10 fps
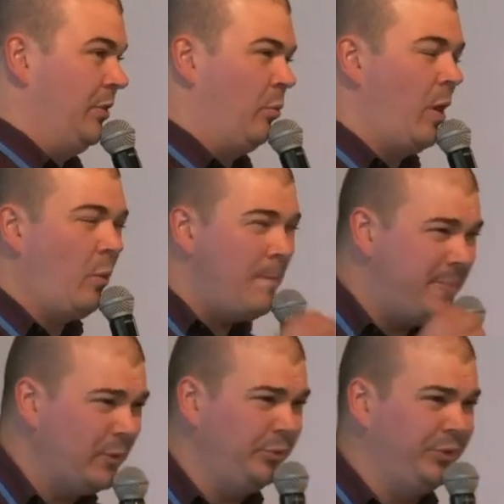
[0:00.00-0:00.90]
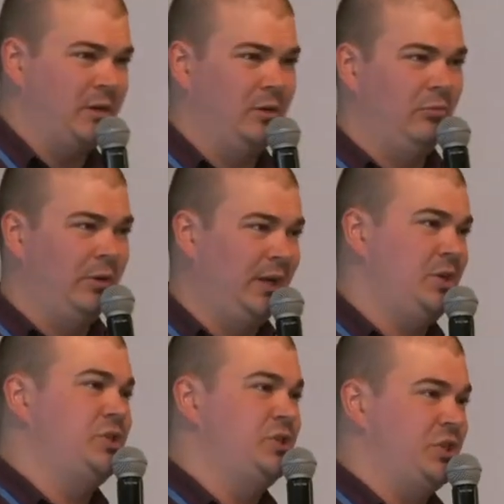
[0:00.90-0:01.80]
where we're building
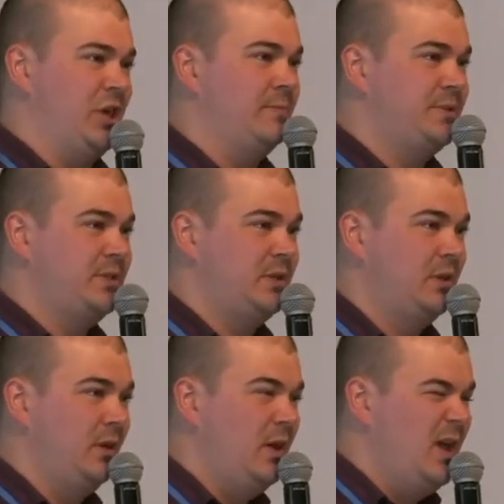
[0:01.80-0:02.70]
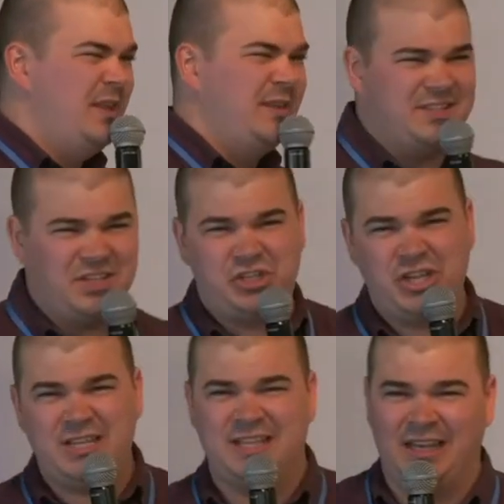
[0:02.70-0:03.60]
relationships. There's the
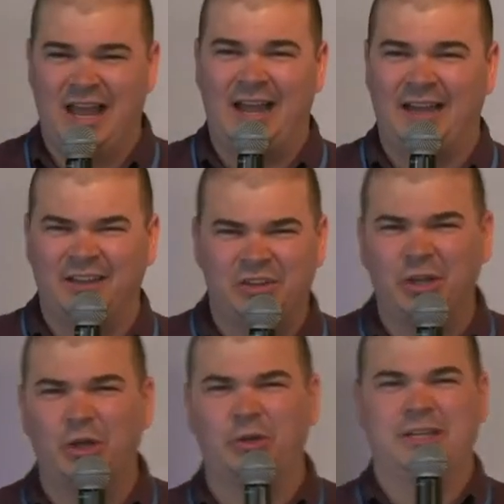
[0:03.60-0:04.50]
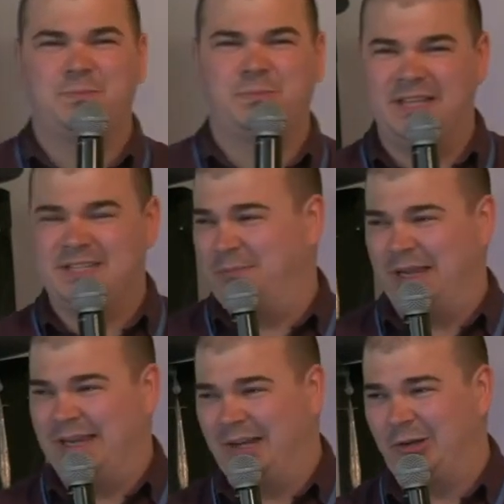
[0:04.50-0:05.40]
cheesy line, the loneliest place can be
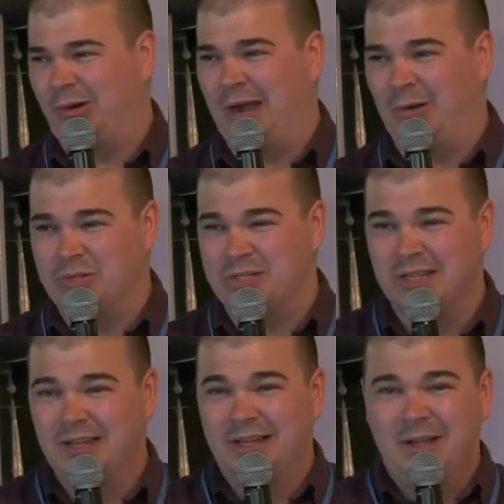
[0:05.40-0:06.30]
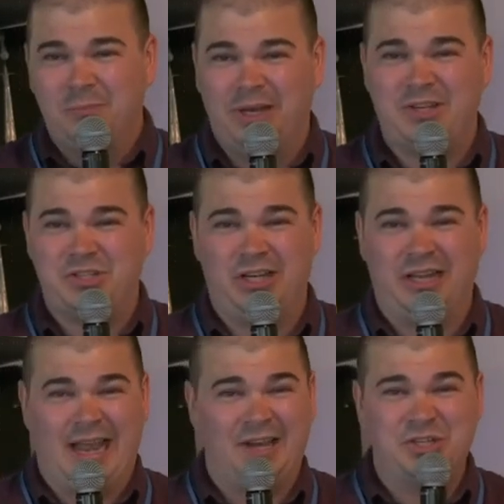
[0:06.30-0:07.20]
in a crowd. But
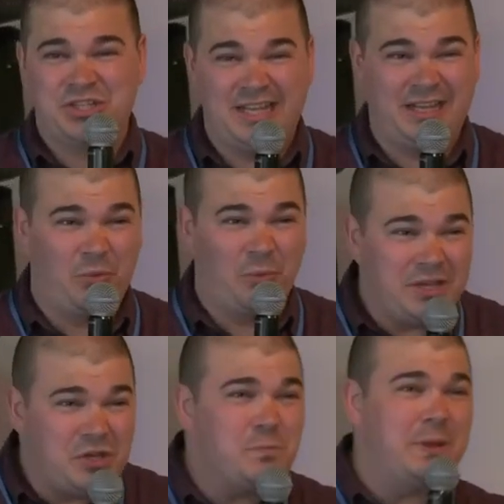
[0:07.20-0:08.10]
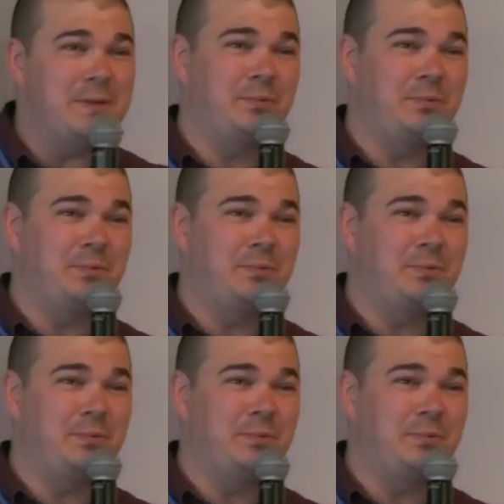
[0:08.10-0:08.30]
actually, I just think when new people